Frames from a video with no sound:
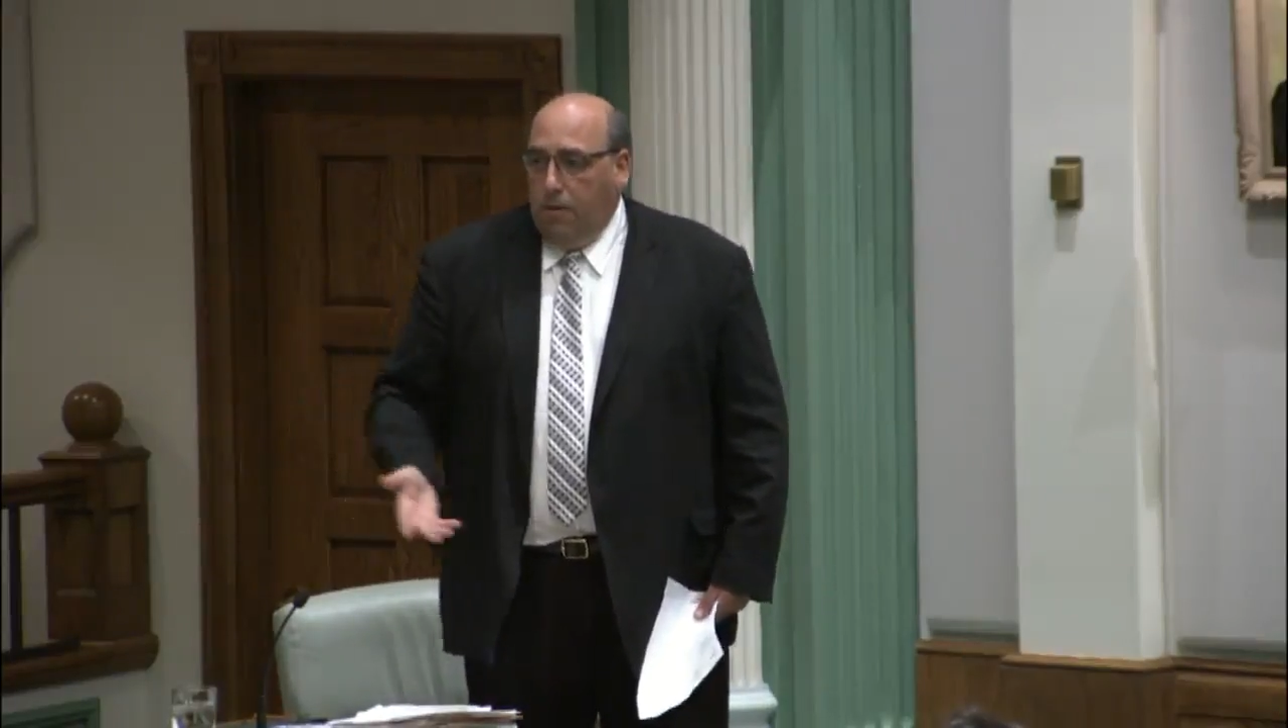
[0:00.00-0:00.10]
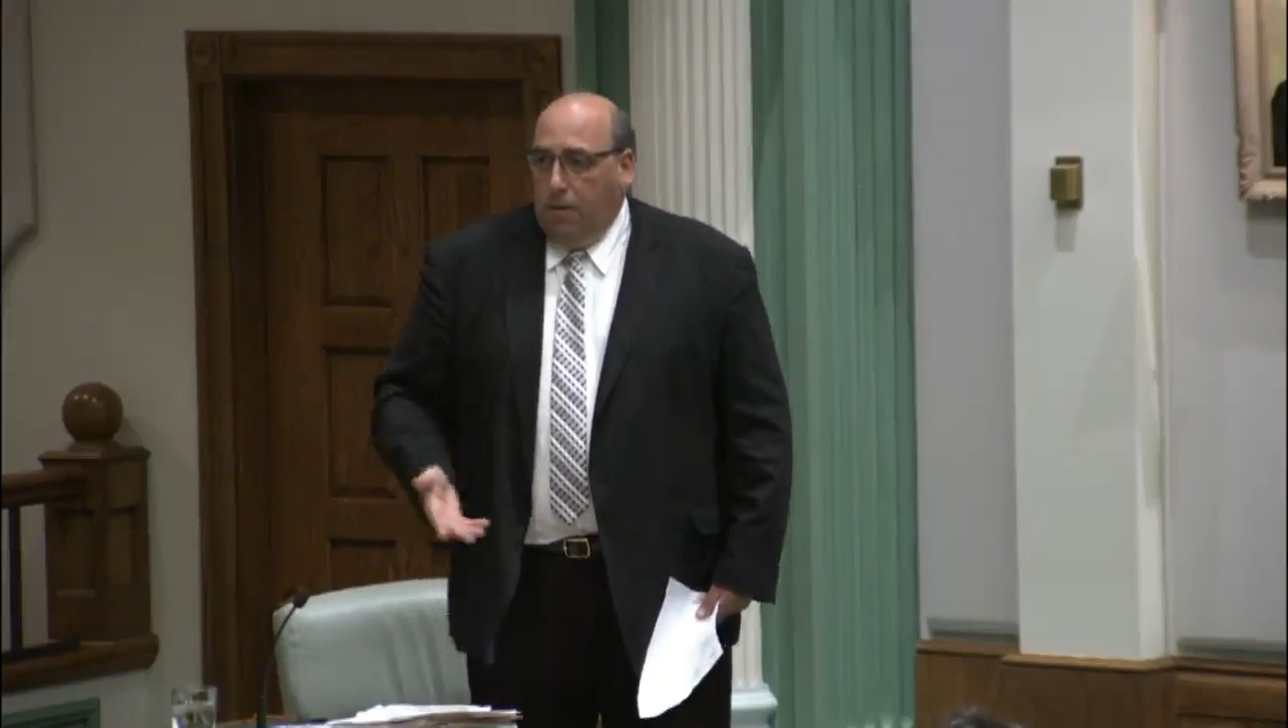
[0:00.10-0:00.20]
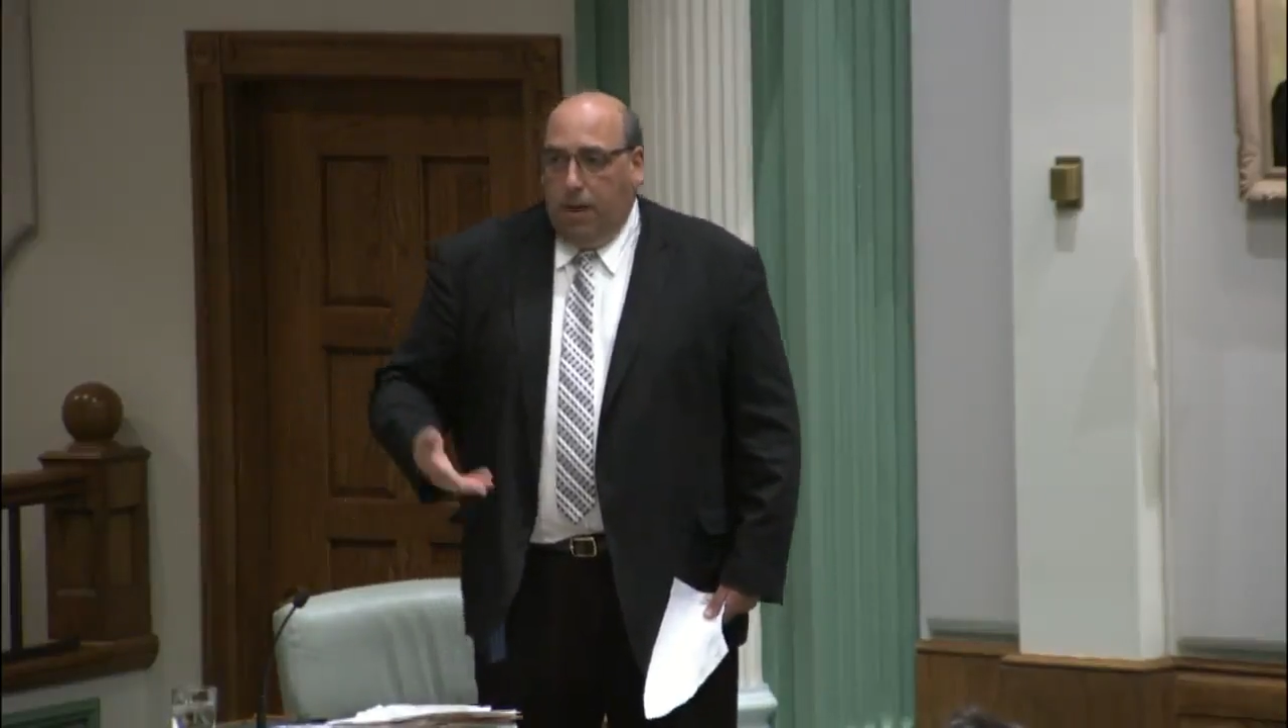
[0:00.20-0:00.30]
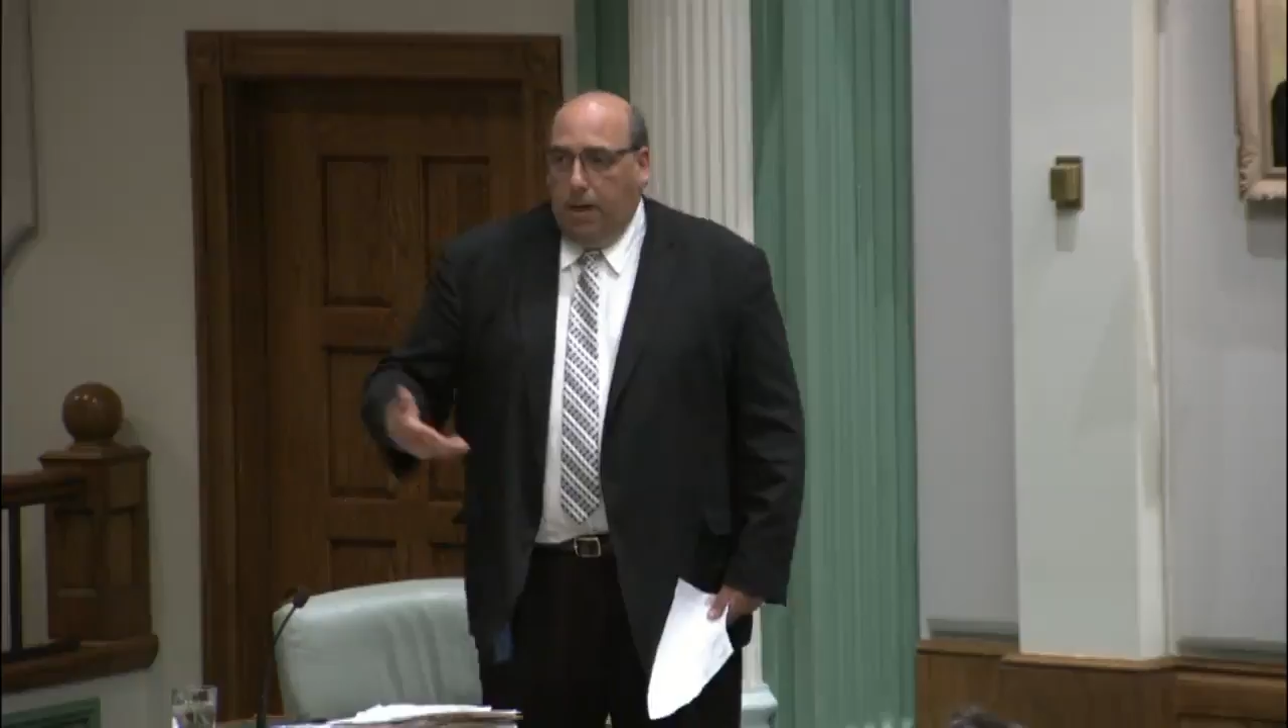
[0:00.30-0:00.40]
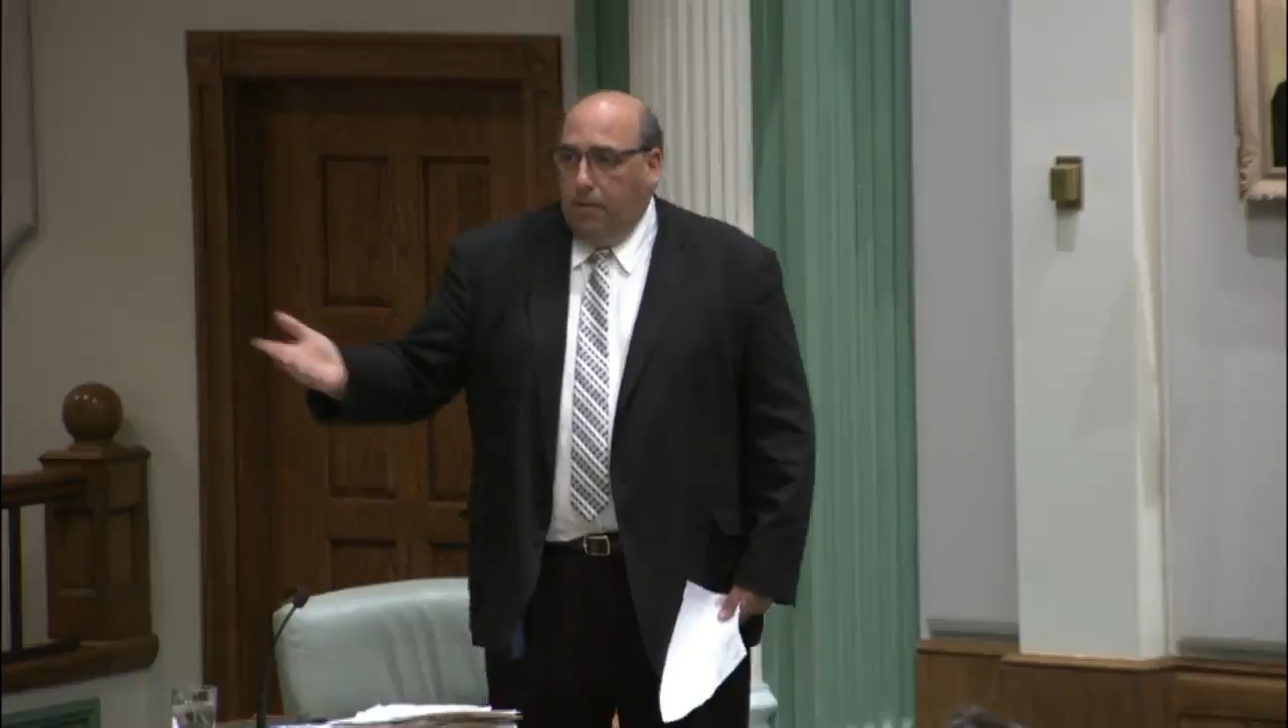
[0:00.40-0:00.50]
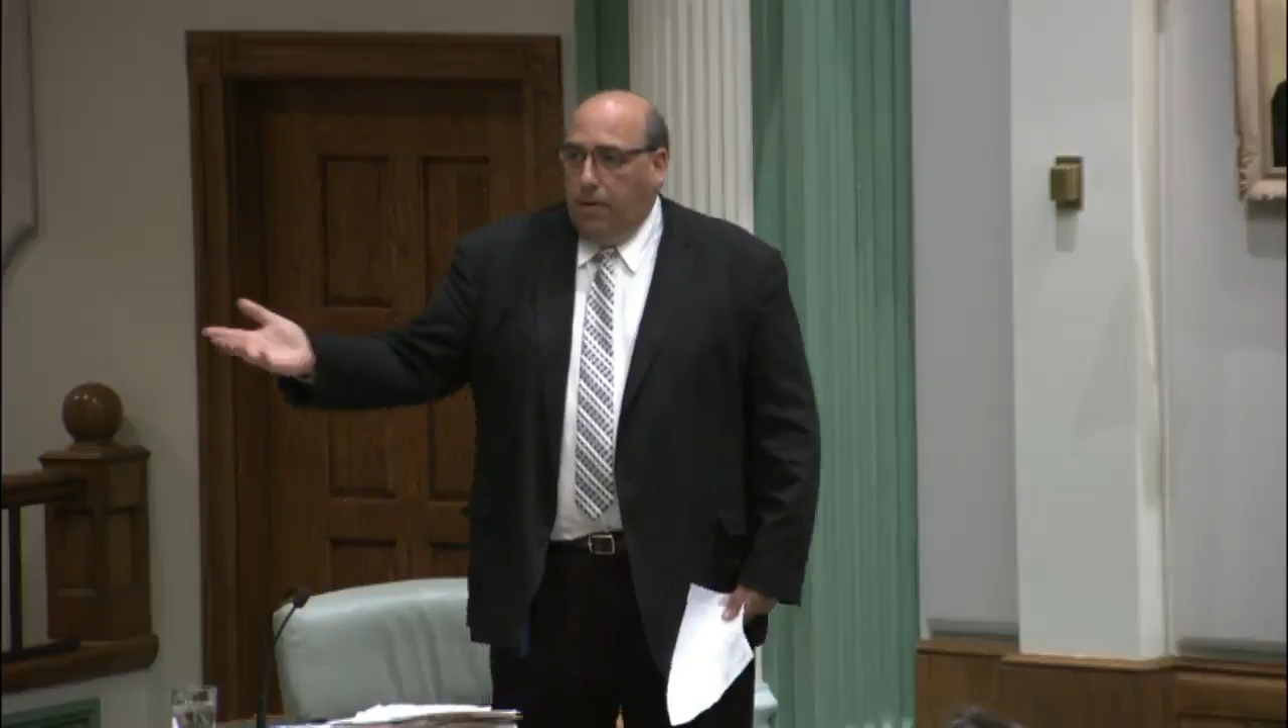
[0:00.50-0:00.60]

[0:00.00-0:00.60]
here or